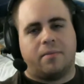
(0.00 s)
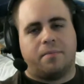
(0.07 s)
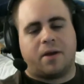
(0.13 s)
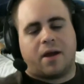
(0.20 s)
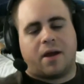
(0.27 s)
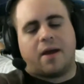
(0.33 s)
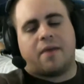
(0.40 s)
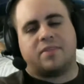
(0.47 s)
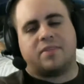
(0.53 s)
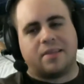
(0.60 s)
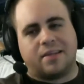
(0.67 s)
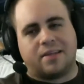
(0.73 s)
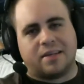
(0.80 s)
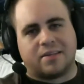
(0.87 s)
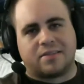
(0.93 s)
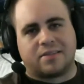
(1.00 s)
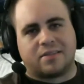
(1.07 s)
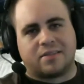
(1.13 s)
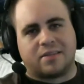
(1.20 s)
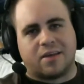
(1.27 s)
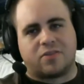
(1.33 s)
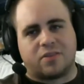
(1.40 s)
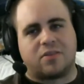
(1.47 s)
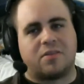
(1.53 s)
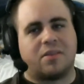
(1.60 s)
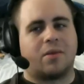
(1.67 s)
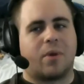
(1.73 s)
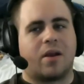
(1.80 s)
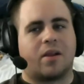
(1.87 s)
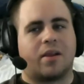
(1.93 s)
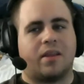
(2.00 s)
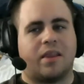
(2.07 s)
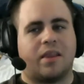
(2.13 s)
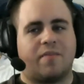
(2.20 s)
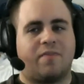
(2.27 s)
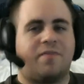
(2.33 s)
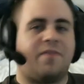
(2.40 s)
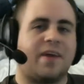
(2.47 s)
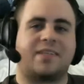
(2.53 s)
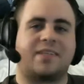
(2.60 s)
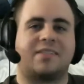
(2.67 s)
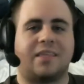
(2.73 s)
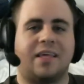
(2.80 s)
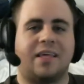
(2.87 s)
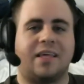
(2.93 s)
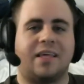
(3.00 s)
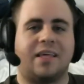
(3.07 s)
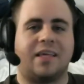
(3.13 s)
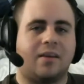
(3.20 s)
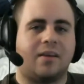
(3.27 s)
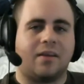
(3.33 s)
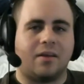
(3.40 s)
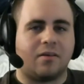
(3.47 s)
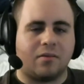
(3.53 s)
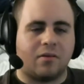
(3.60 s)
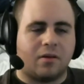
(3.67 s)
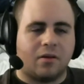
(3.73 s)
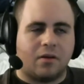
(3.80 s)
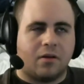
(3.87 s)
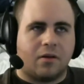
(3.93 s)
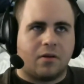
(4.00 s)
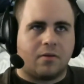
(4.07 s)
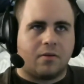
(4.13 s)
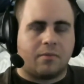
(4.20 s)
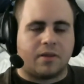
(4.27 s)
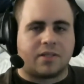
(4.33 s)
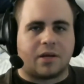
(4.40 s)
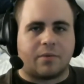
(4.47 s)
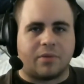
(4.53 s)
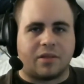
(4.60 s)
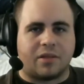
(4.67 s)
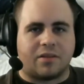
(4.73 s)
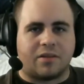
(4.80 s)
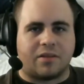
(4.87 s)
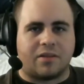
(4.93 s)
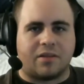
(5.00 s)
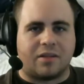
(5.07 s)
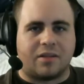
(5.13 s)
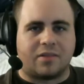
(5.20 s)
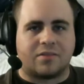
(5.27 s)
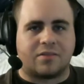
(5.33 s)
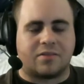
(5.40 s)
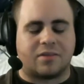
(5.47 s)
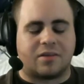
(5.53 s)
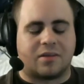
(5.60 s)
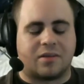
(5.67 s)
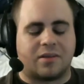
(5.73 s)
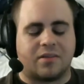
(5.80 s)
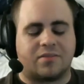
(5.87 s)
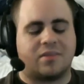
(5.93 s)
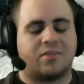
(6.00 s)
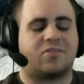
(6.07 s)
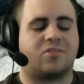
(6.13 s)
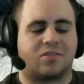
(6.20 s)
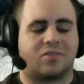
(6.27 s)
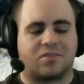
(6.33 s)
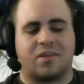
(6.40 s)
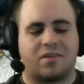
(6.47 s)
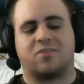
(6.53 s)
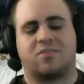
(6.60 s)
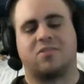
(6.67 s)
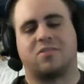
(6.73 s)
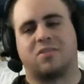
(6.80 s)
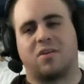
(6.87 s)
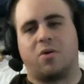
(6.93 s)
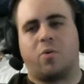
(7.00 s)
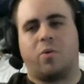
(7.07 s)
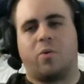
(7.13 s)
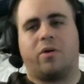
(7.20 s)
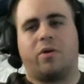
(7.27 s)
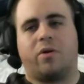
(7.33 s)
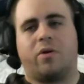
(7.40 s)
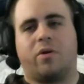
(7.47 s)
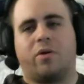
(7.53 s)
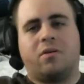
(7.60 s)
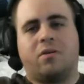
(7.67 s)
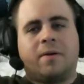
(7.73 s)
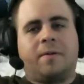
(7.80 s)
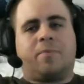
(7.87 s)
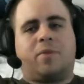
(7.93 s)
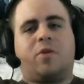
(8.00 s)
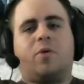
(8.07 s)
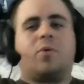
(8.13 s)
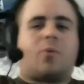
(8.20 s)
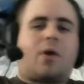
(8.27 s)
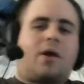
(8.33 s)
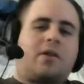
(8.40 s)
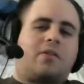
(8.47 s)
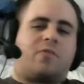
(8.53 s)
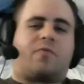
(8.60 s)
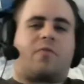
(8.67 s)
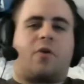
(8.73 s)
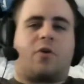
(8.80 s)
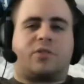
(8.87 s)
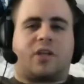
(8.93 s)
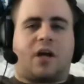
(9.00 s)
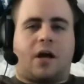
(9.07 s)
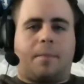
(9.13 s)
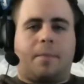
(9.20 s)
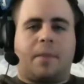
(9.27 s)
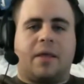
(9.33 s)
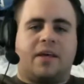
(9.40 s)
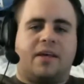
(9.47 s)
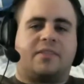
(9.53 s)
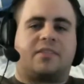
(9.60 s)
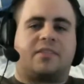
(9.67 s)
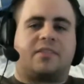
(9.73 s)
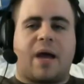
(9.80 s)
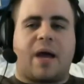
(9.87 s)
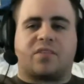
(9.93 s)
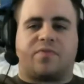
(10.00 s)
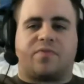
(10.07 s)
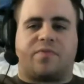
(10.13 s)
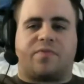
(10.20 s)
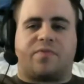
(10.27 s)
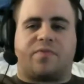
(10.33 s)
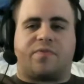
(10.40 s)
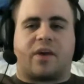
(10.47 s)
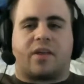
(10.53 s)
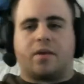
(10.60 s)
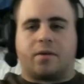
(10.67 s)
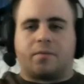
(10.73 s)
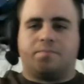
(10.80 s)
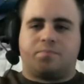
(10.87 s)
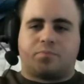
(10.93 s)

But I haven't seen the discs yet. Theoretically, they fixed the ending by the time you get to the discs, and that's just annoying. Do it right the first time. It's the Mass Effect thing.